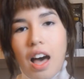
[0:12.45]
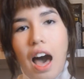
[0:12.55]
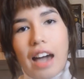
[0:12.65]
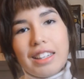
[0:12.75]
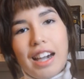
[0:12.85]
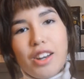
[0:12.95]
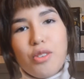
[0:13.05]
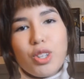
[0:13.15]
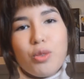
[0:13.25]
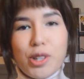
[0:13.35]
I kind of
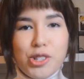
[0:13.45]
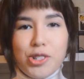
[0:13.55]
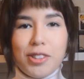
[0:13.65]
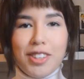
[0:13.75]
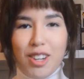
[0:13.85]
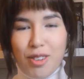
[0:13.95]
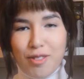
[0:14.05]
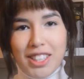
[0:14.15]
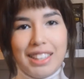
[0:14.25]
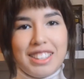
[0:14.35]
really wish that I would
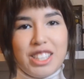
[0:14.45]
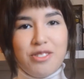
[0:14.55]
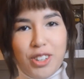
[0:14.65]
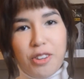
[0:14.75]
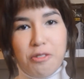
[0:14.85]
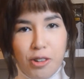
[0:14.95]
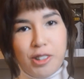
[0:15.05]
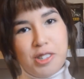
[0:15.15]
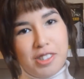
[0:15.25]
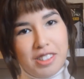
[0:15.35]
have done this video
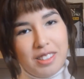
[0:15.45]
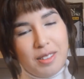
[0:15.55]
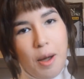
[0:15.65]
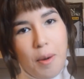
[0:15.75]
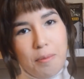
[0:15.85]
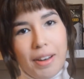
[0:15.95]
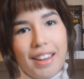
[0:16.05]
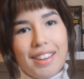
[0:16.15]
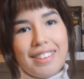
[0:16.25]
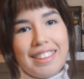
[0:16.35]
first,
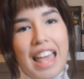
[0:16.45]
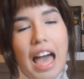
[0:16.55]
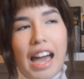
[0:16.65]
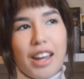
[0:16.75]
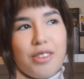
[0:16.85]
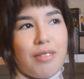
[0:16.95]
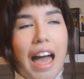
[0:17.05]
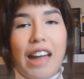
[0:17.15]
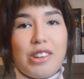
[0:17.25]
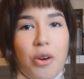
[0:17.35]
but I
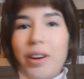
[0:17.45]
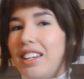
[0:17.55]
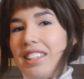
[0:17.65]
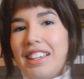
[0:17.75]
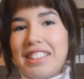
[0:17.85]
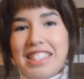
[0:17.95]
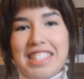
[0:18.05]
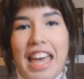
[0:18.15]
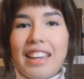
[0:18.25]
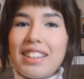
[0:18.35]
had no idea this
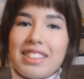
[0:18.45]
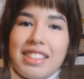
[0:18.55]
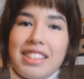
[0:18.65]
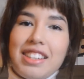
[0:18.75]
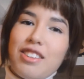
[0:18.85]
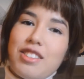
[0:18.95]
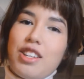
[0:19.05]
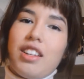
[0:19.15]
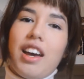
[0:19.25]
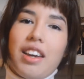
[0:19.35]
tag existed
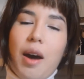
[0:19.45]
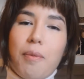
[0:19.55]
until I